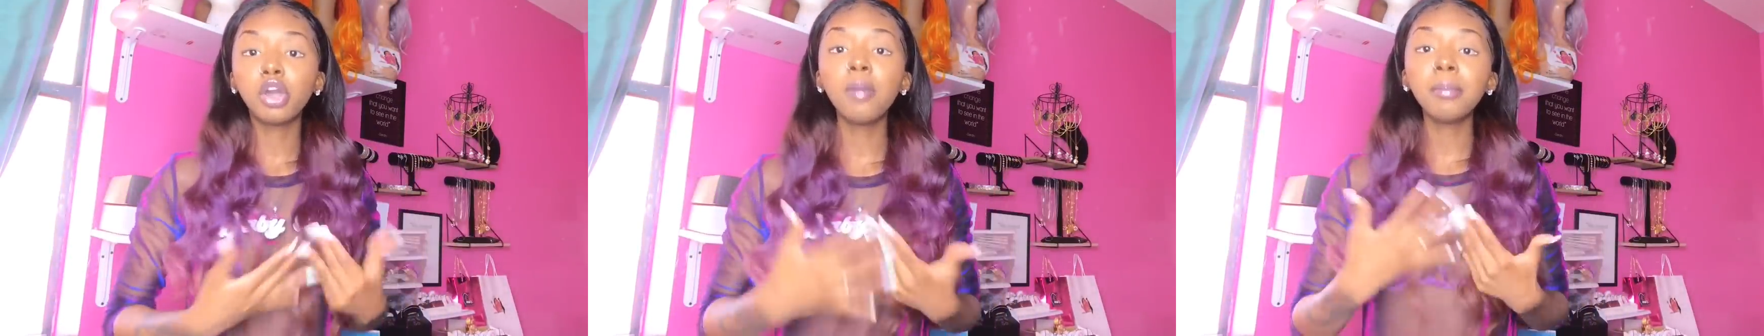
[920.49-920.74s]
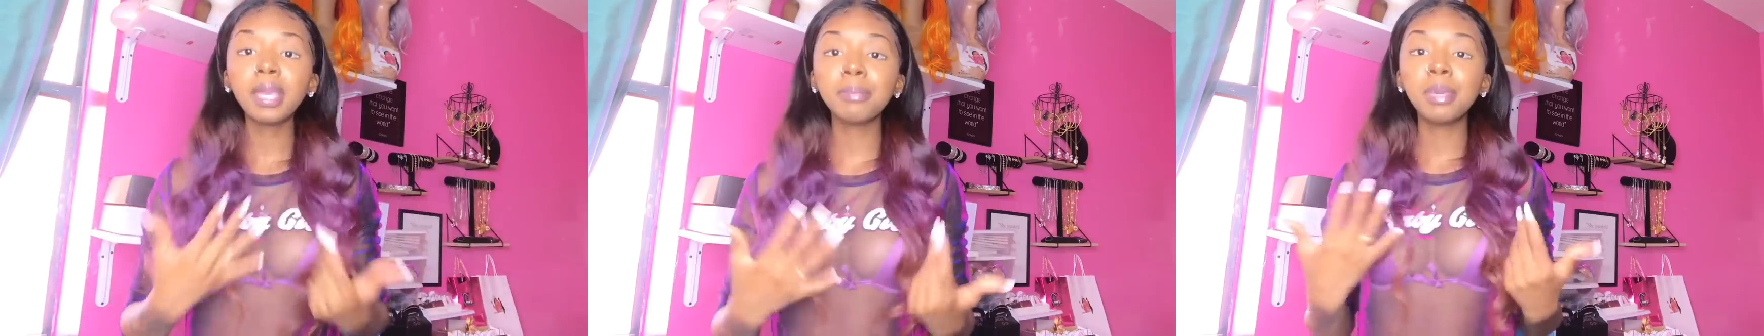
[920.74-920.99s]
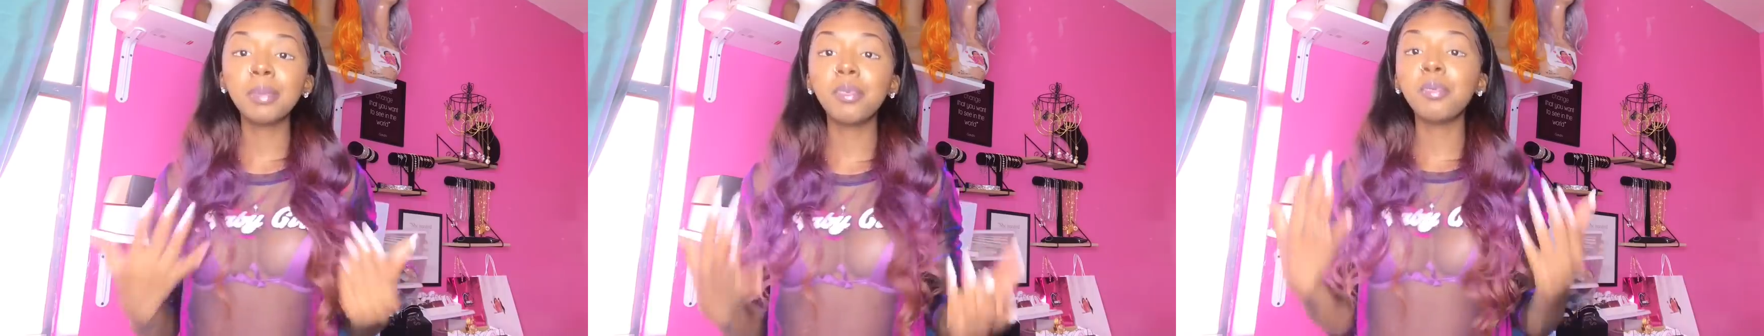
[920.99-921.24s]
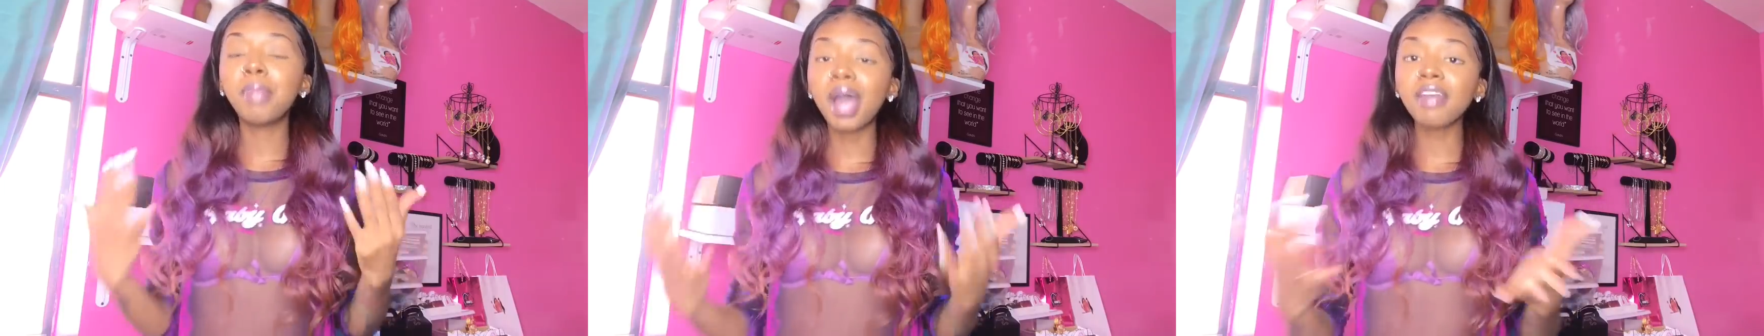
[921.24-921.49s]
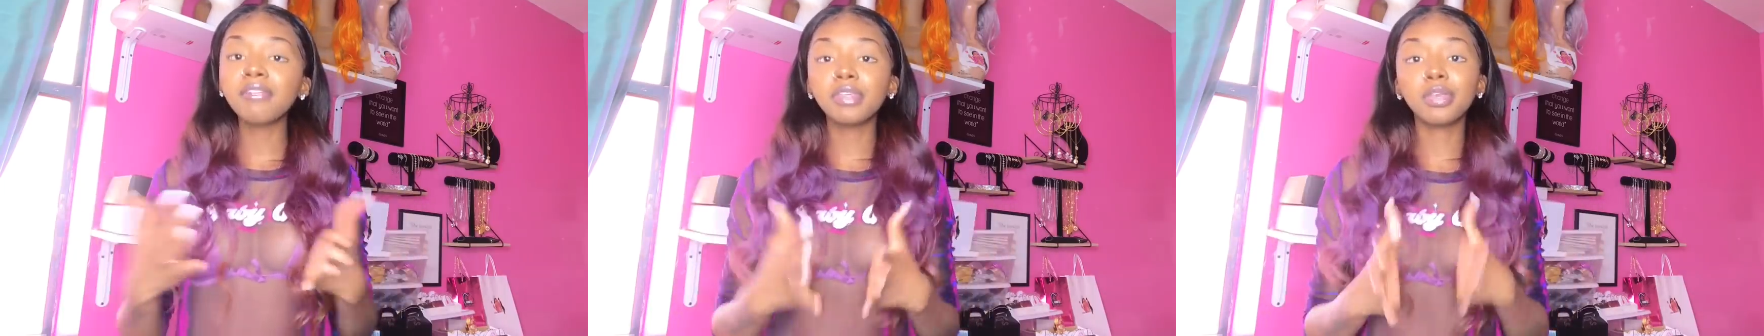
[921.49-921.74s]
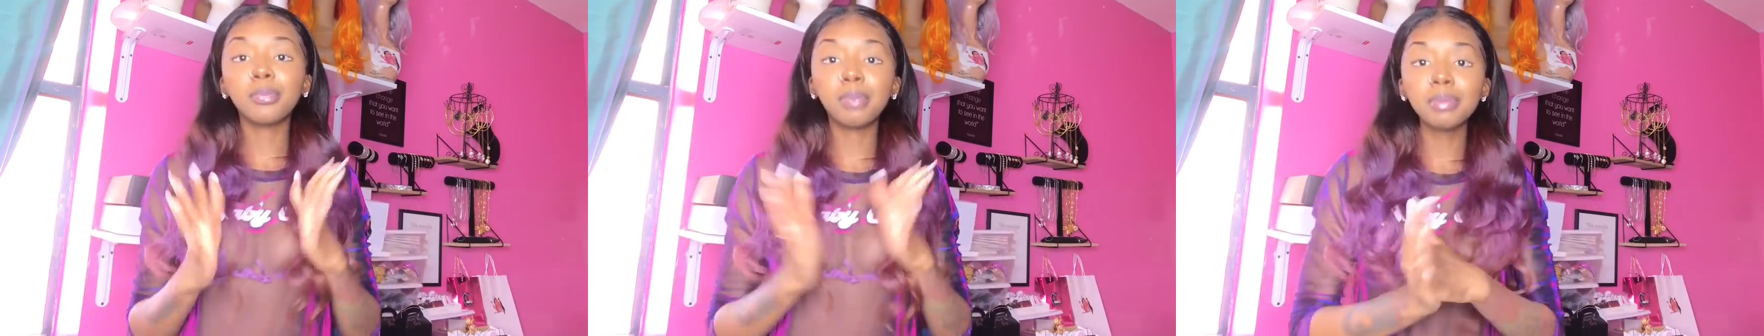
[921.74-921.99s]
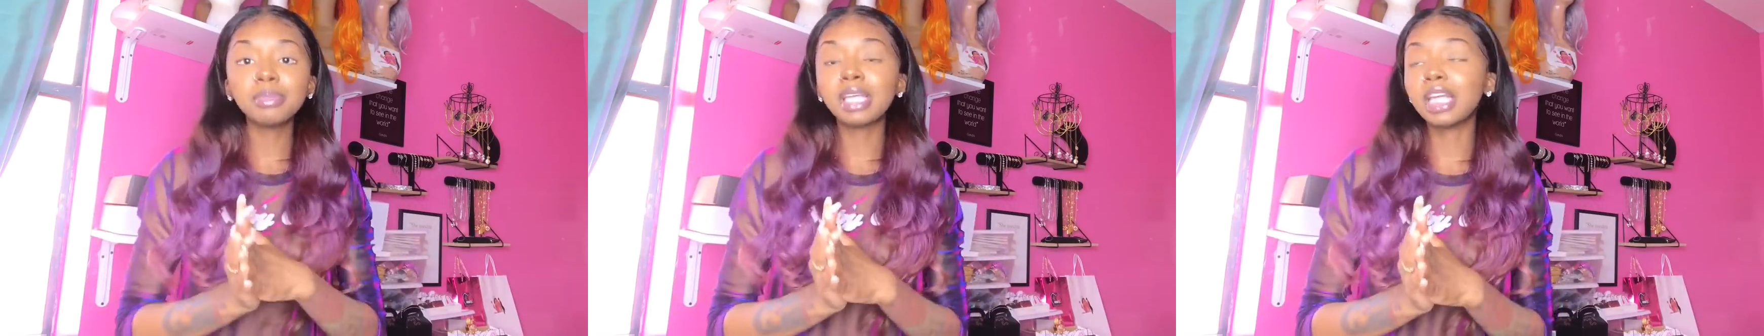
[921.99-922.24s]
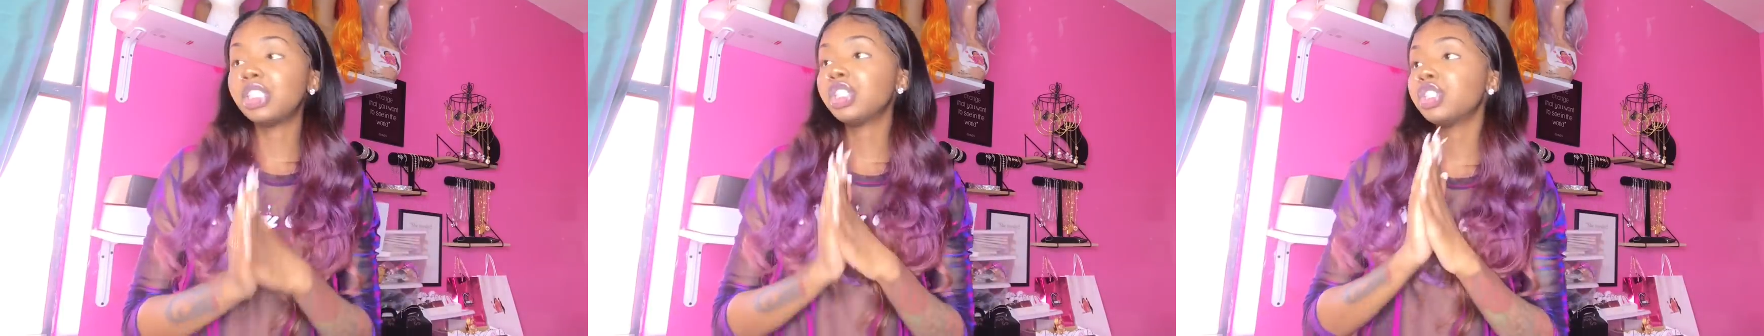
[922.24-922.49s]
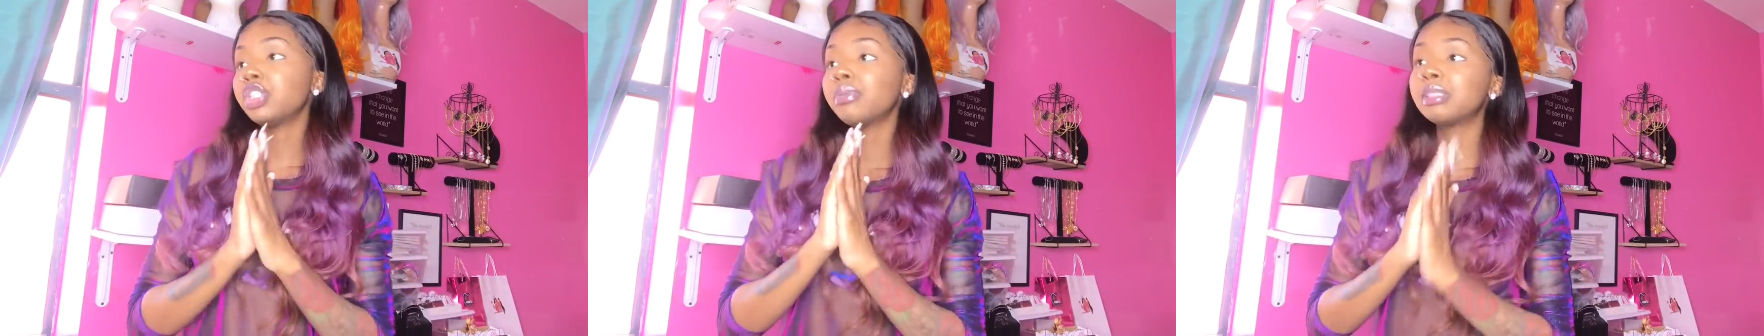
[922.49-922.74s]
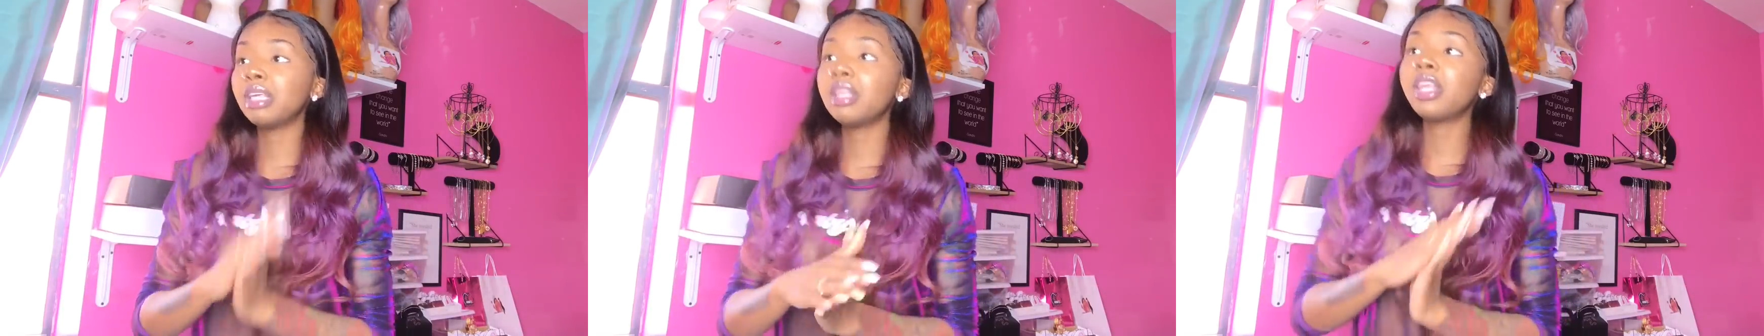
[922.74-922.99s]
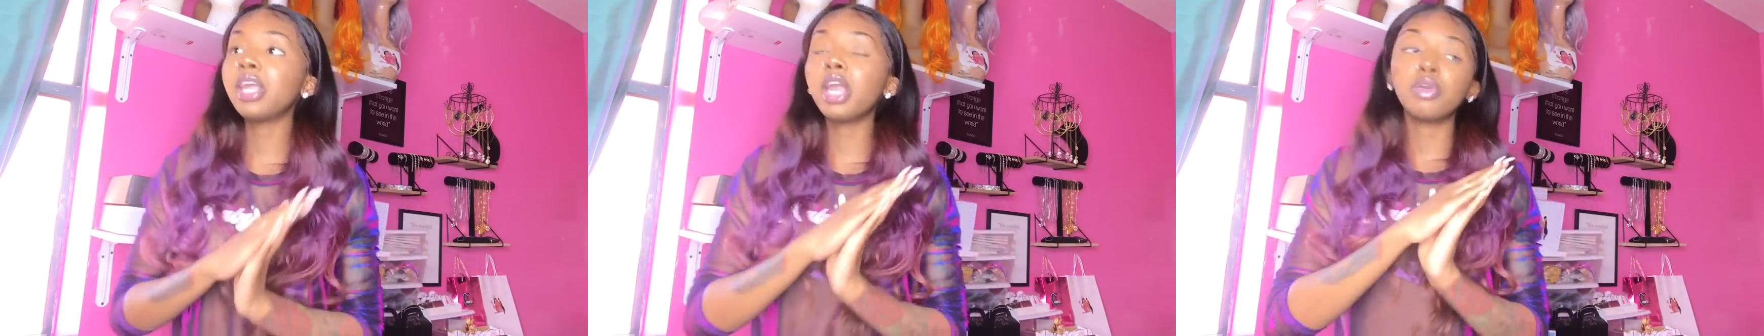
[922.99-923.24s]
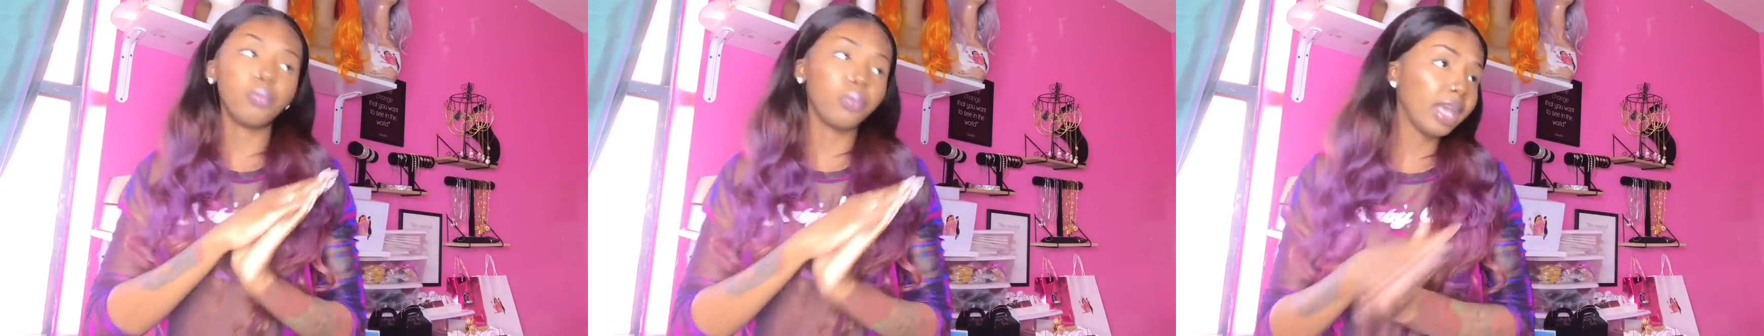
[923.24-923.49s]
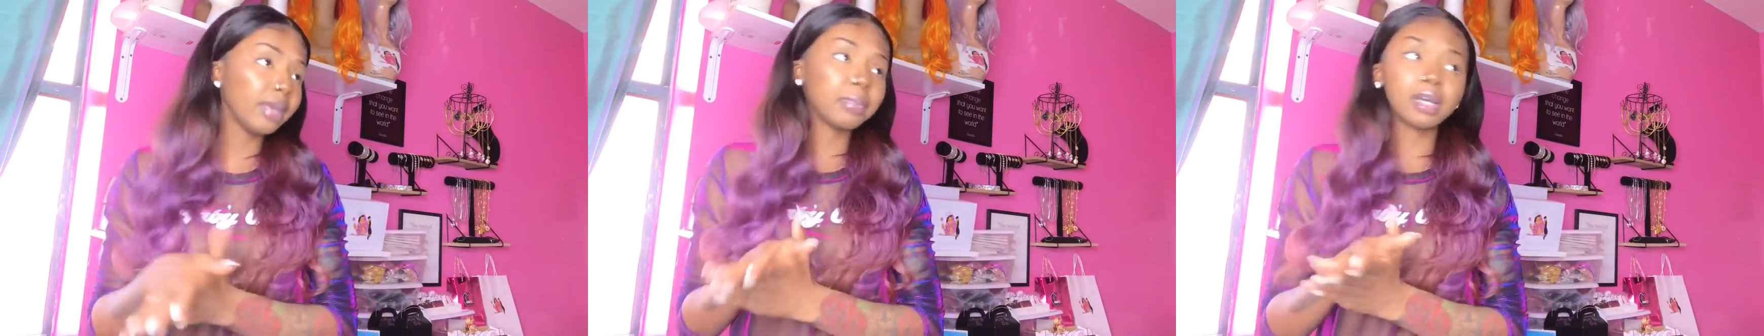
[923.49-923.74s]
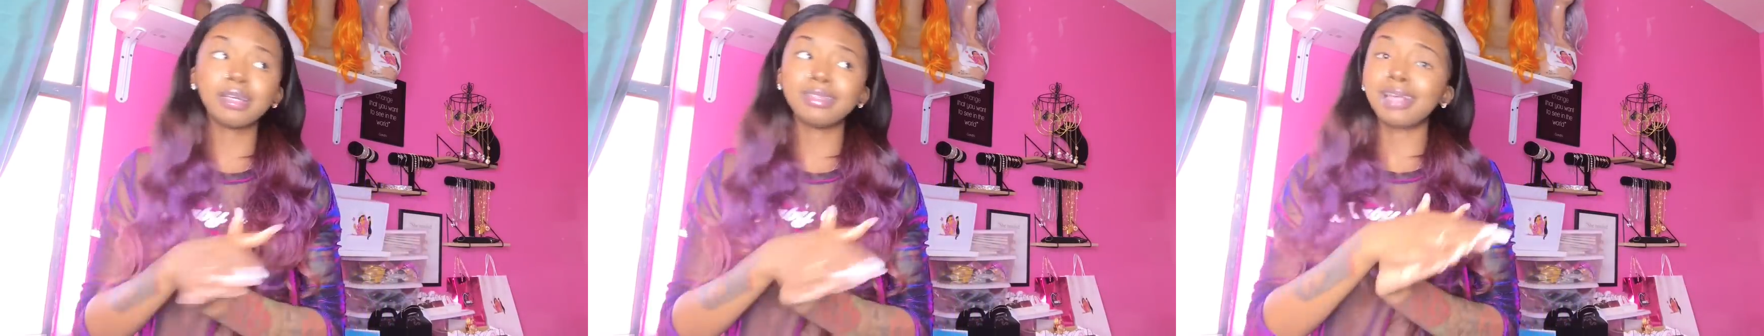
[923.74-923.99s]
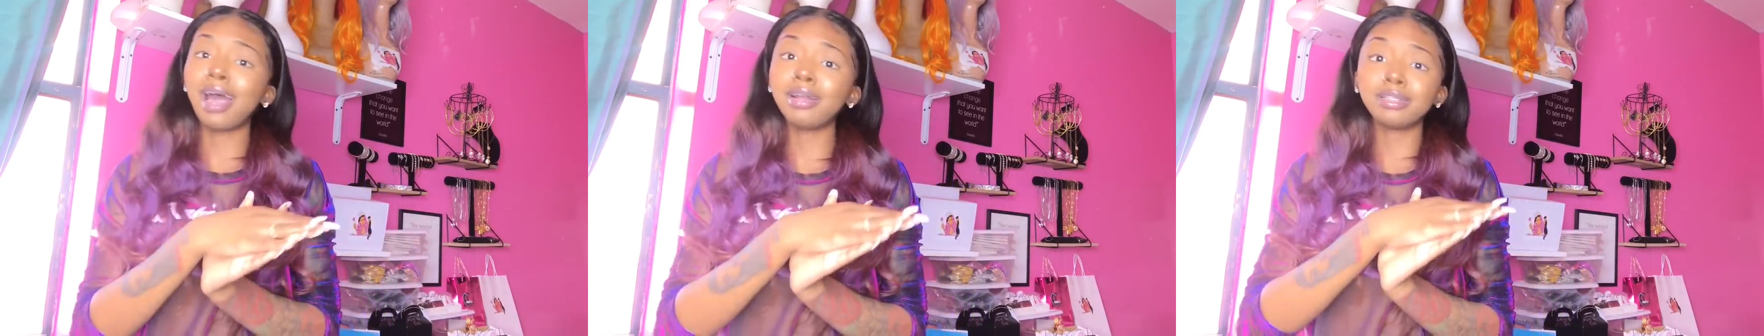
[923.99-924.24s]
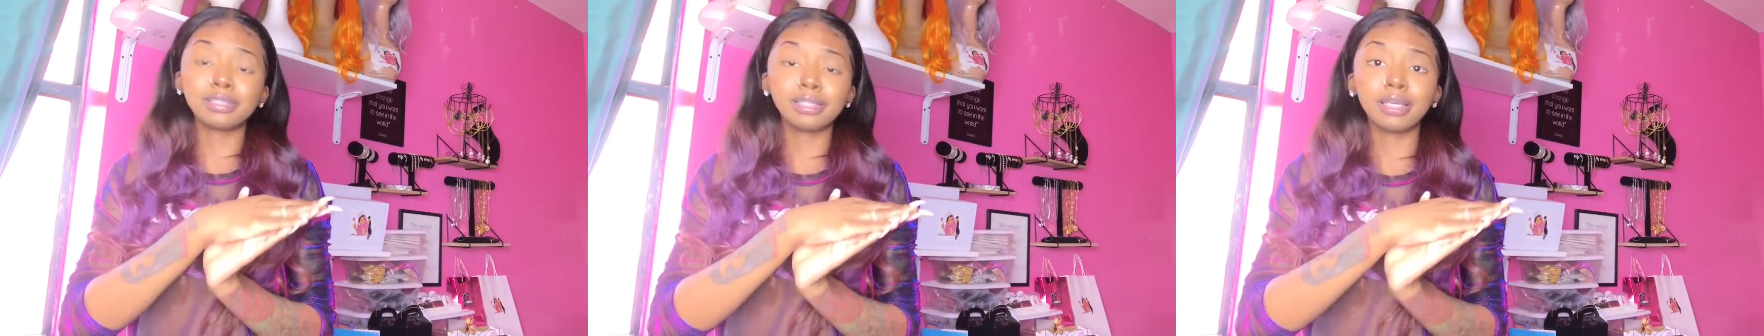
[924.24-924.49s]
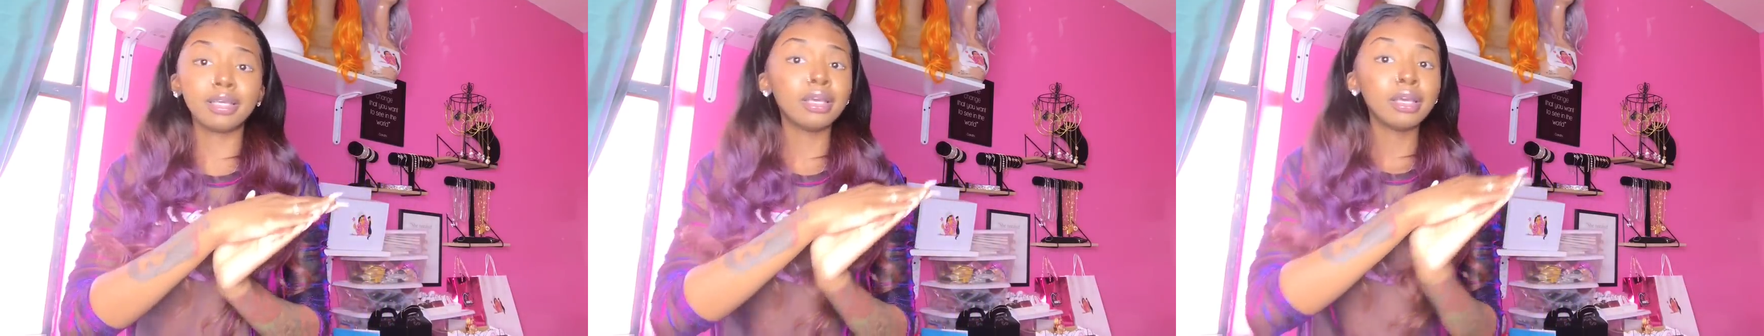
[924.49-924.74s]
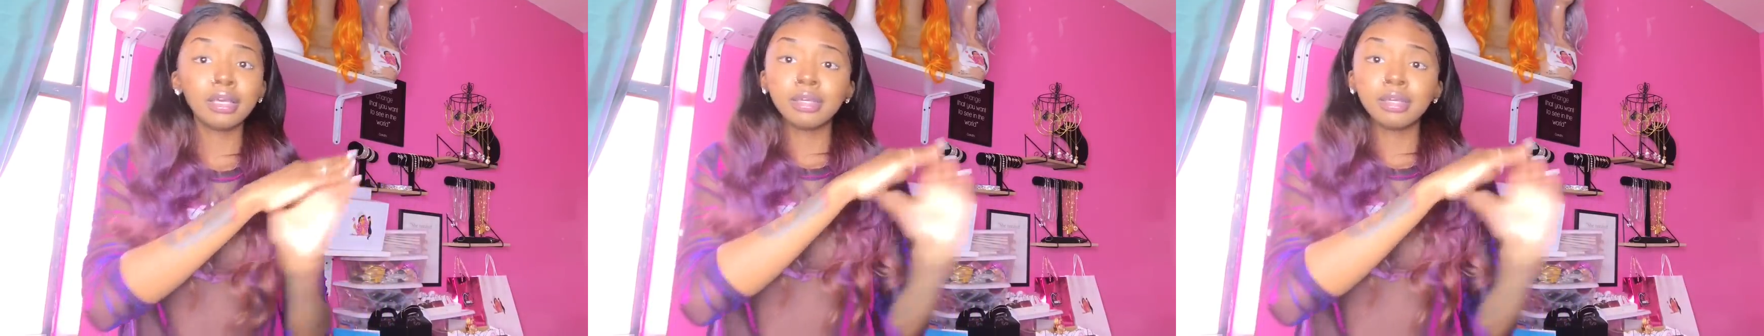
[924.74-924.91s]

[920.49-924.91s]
Go make people buy from your website. Just don't sit there and wait, because honestly,